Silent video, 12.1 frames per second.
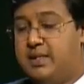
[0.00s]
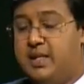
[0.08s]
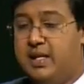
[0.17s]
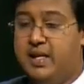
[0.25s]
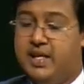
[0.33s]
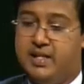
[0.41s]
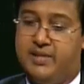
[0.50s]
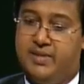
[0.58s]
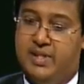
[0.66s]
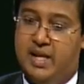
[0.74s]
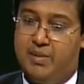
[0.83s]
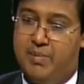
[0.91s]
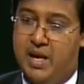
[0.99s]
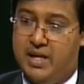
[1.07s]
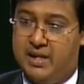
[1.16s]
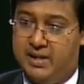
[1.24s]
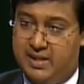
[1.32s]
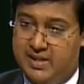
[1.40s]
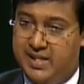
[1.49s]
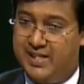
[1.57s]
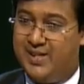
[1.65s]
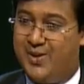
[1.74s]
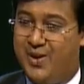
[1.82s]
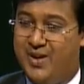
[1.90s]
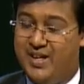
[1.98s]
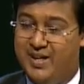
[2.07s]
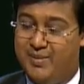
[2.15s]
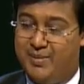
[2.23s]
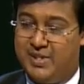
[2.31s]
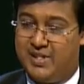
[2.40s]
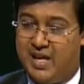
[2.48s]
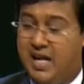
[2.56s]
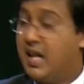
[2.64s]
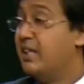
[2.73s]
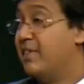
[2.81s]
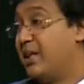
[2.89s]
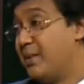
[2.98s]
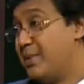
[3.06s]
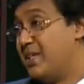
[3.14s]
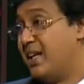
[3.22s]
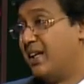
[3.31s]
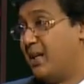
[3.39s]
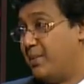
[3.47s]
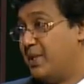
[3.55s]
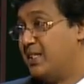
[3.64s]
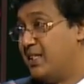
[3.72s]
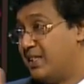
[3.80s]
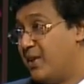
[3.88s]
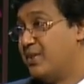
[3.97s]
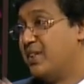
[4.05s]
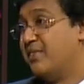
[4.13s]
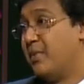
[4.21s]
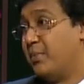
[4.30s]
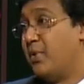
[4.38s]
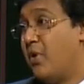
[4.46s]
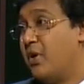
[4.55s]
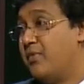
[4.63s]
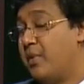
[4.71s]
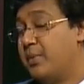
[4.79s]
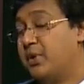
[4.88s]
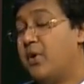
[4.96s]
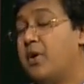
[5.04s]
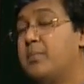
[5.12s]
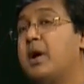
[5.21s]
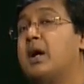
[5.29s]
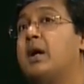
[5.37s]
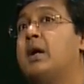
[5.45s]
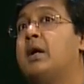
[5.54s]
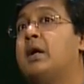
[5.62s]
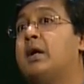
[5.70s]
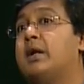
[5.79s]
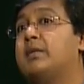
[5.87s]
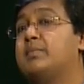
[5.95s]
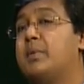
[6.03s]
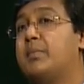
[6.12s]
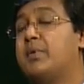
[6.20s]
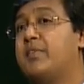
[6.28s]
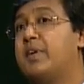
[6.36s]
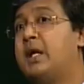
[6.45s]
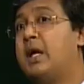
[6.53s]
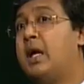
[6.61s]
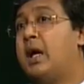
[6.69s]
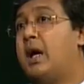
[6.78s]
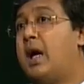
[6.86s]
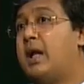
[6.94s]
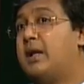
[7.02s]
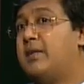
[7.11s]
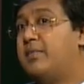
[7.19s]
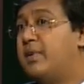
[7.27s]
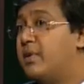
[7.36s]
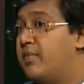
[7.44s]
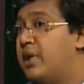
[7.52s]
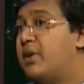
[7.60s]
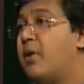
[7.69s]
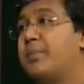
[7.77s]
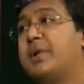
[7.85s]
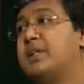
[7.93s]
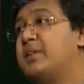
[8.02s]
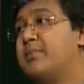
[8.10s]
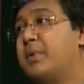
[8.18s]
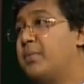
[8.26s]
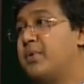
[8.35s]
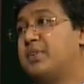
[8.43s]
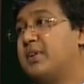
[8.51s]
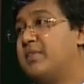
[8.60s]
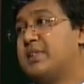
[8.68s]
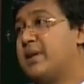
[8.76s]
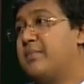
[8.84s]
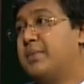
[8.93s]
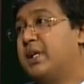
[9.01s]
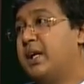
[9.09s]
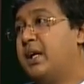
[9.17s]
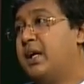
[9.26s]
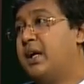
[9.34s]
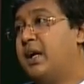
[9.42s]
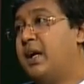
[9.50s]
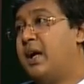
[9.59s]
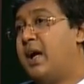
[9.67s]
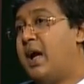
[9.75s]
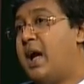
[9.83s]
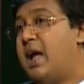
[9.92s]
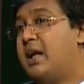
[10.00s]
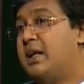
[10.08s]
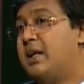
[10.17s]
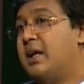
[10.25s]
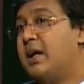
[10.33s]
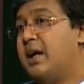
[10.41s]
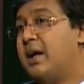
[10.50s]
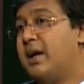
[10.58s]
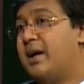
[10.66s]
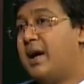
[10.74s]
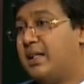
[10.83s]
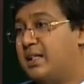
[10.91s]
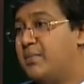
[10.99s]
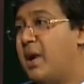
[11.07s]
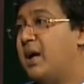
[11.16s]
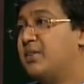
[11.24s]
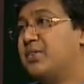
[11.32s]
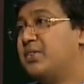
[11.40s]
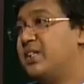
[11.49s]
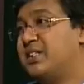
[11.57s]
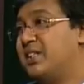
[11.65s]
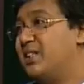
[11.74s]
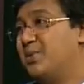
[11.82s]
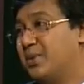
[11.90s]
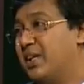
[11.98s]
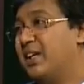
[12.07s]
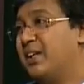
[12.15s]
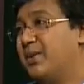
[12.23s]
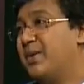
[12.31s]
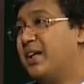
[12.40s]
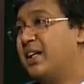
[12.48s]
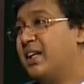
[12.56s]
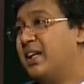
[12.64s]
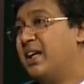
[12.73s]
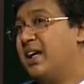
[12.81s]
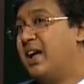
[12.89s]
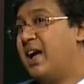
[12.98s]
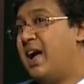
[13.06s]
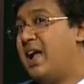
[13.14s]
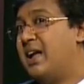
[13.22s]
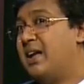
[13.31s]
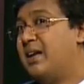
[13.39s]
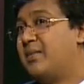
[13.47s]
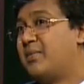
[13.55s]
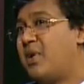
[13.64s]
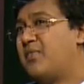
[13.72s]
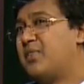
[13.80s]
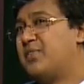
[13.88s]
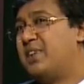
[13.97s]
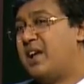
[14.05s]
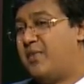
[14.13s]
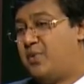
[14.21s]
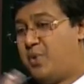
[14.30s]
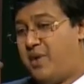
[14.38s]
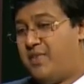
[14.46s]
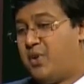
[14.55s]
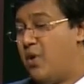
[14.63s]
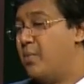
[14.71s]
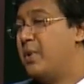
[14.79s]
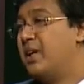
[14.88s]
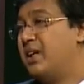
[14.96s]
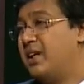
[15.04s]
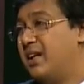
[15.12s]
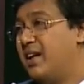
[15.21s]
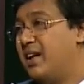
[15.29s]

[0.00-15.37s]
delegation was led by the senior lawyer, Mr. Anand Vikramasekara, President's Counsel from the Galle Bar, as a member of it. And a very comprehensive proposal was submitted. And I think the Bar Association is looking into it. And of course, we have to have a common